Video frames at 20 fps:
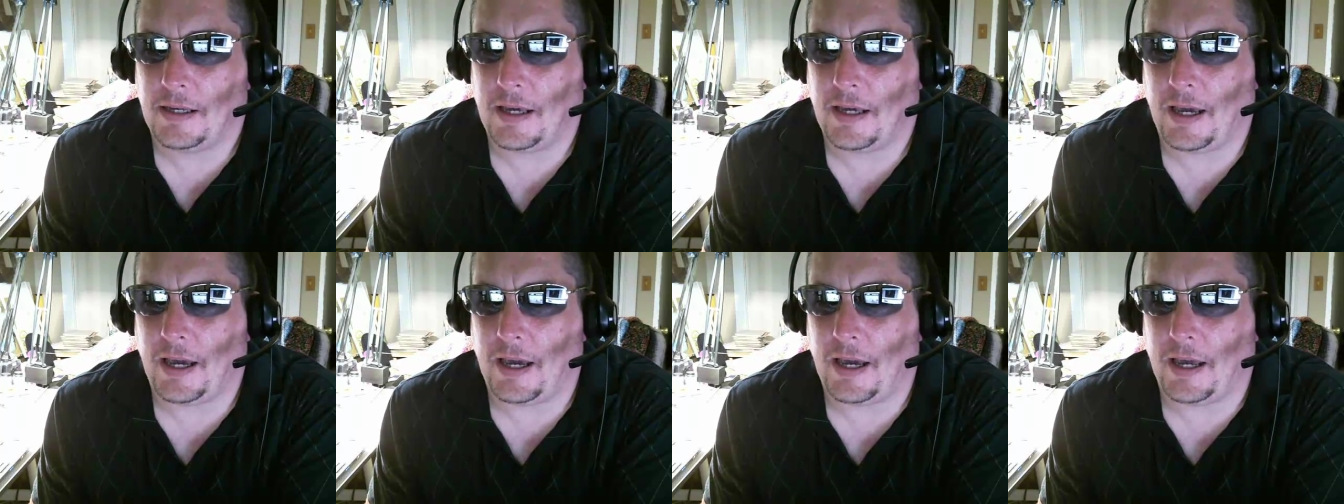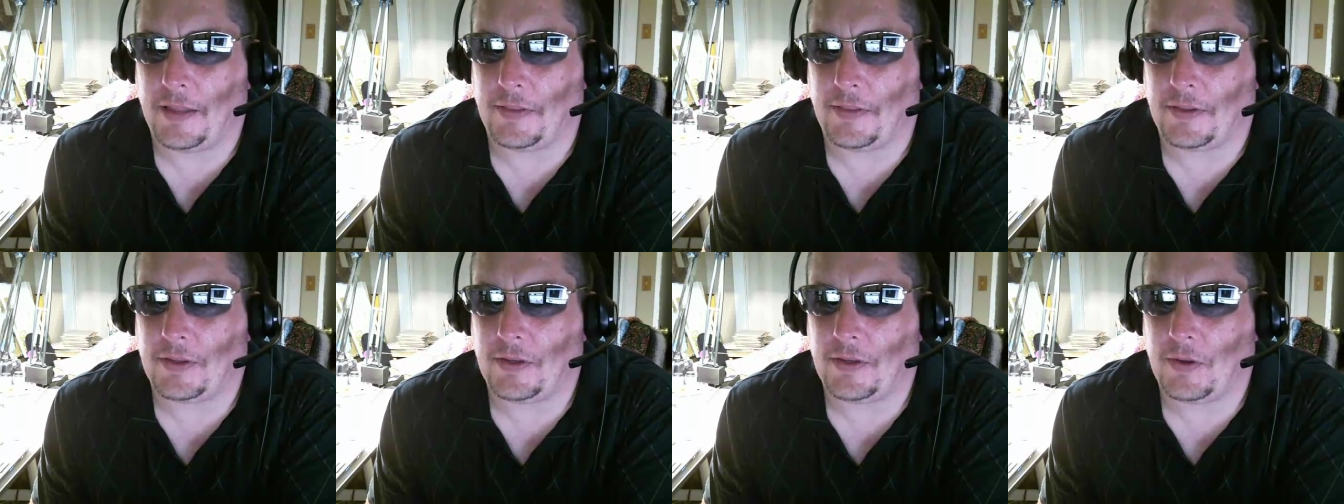
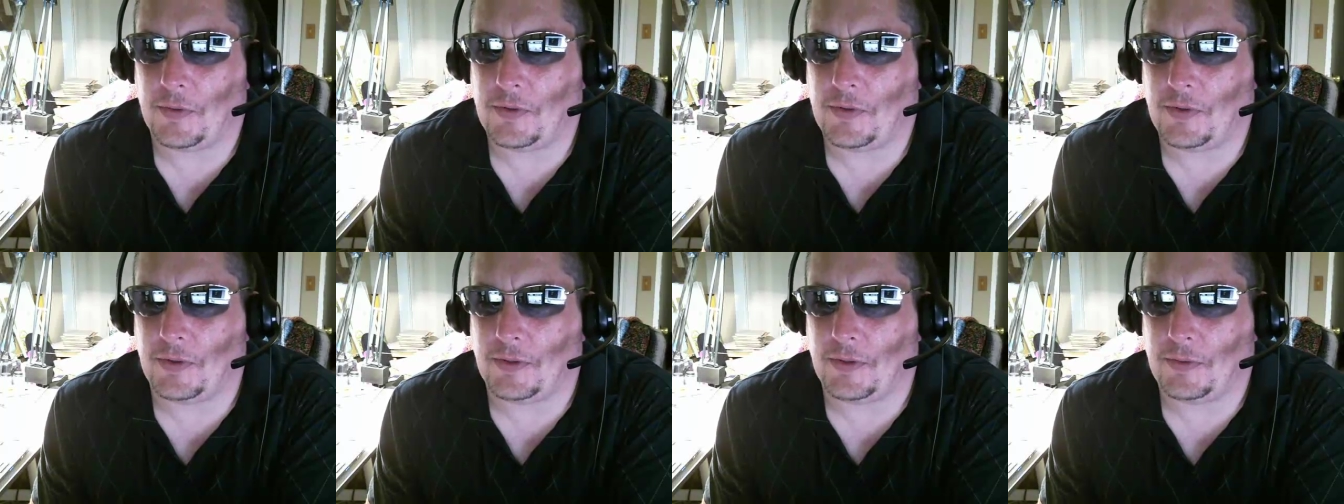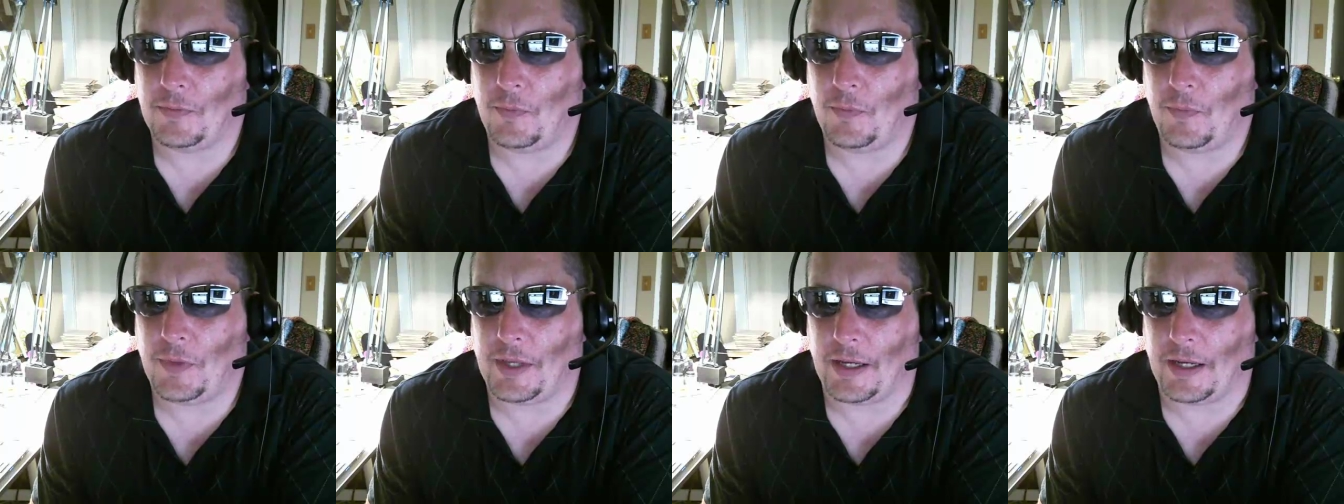and go to
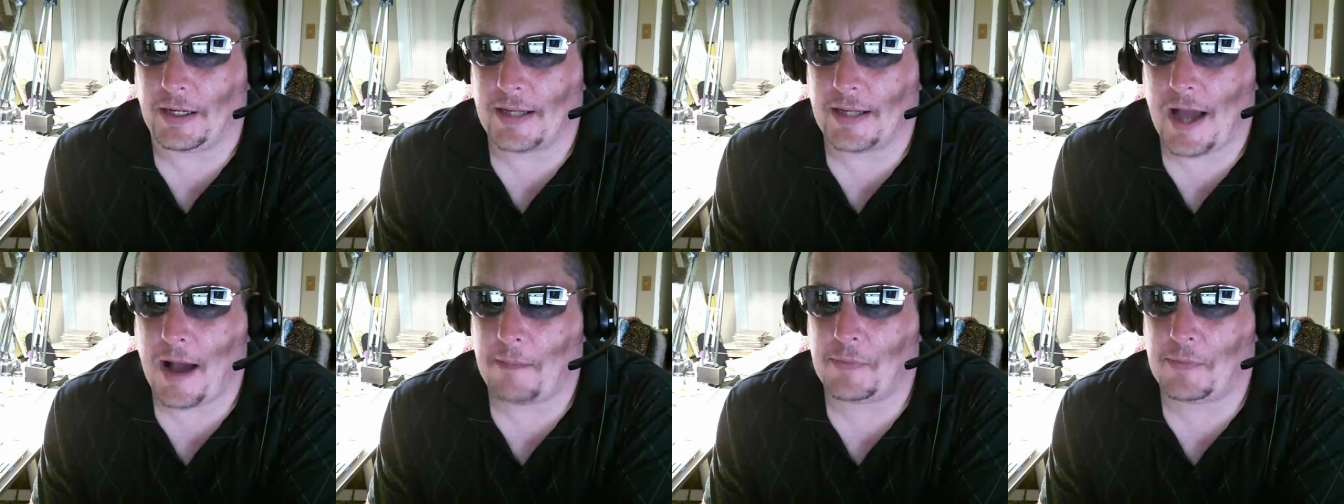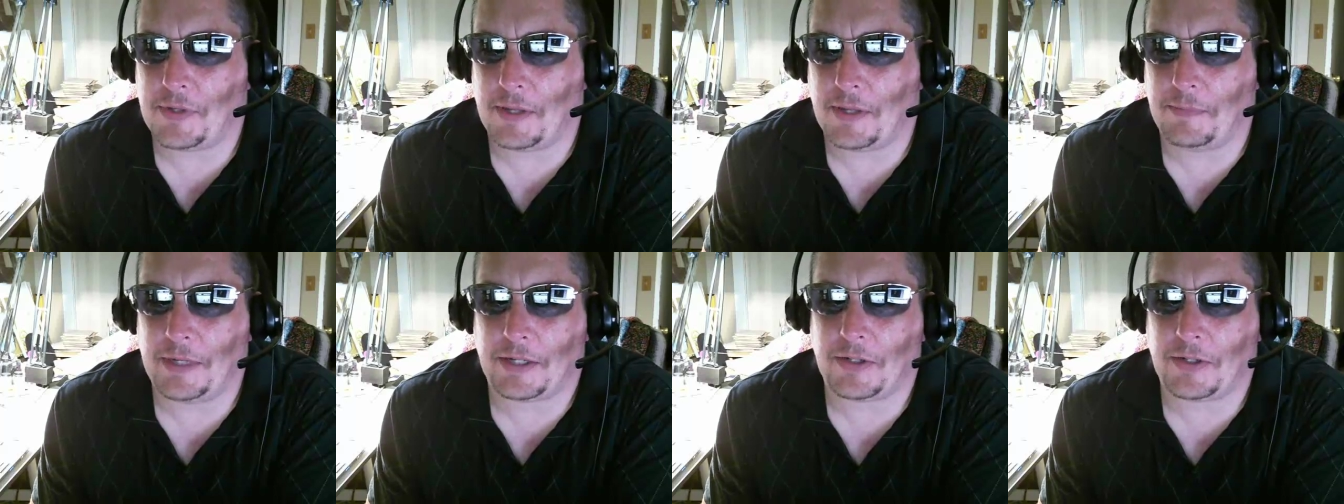the top
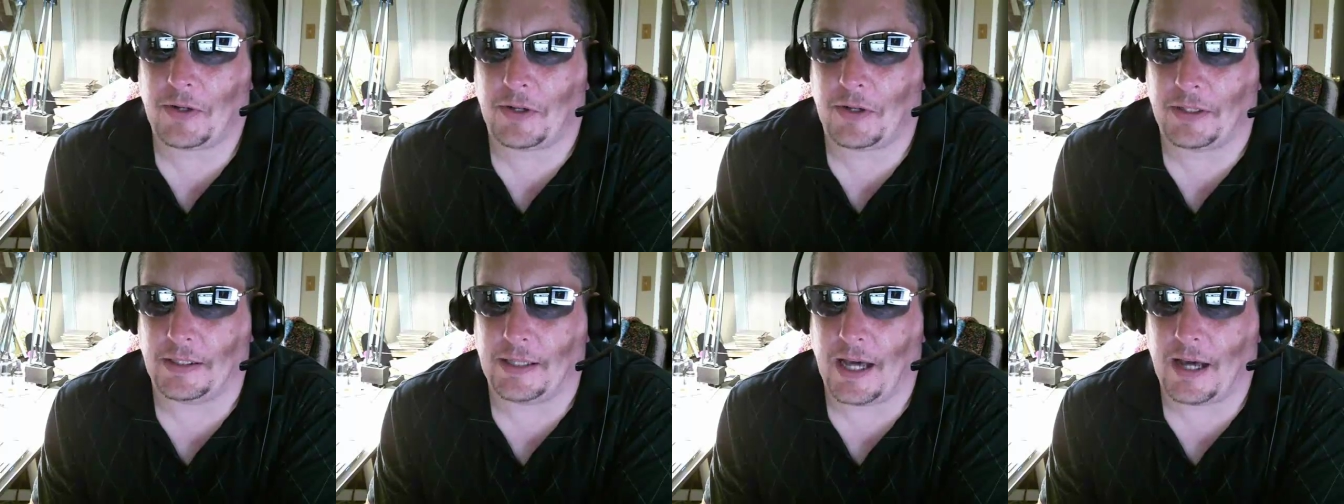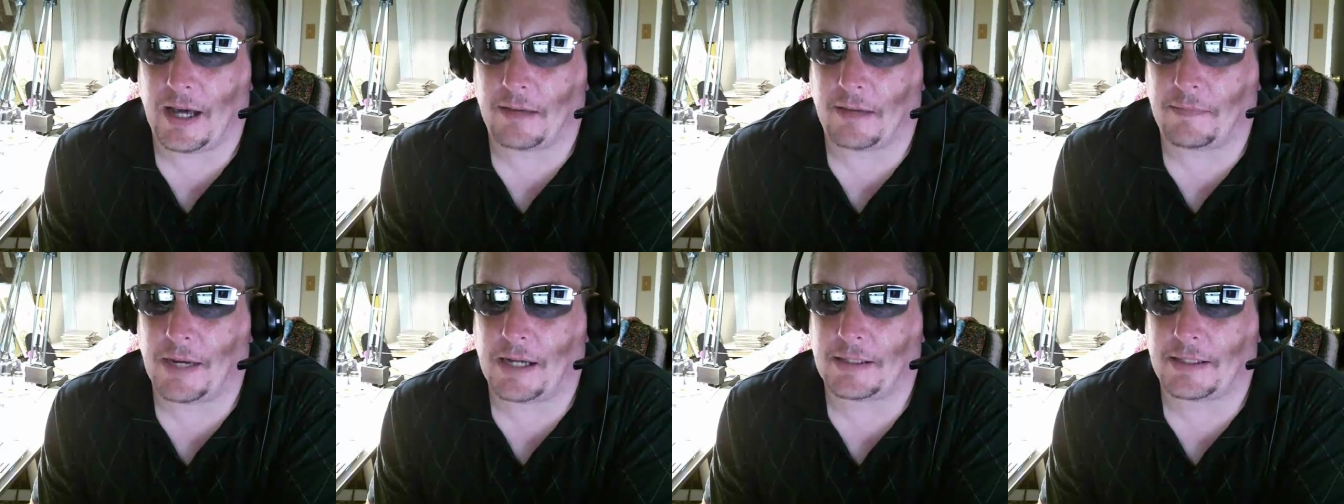subject called
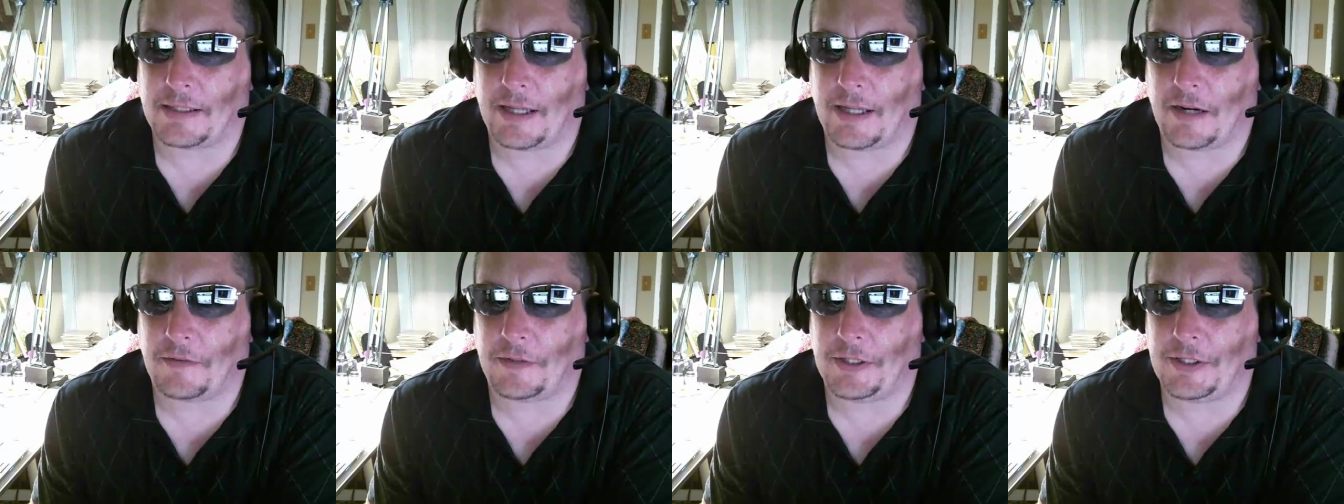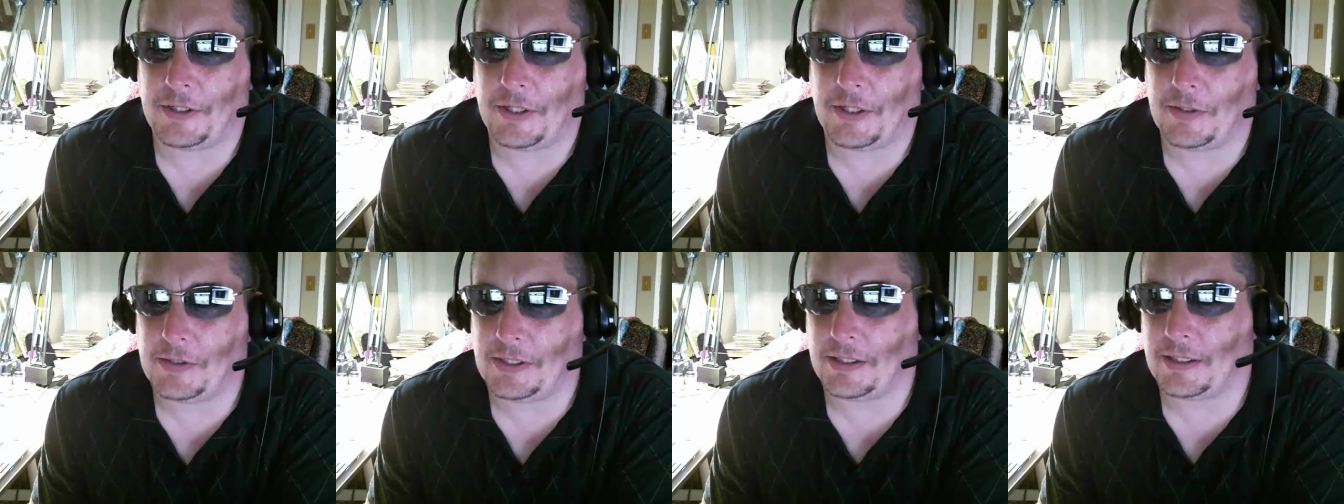Yogbox Carefully
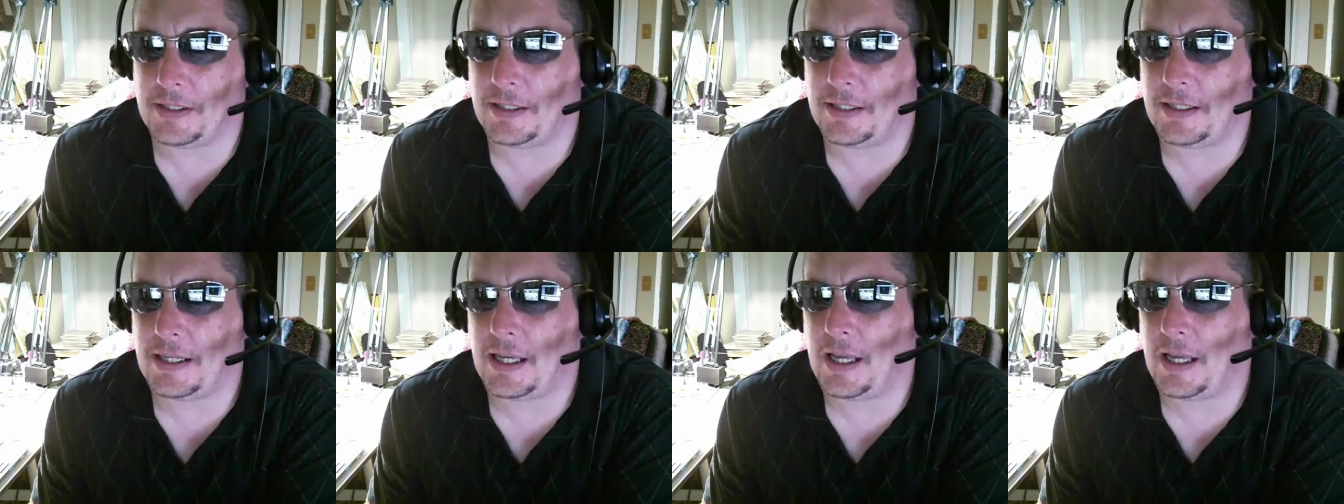Chosen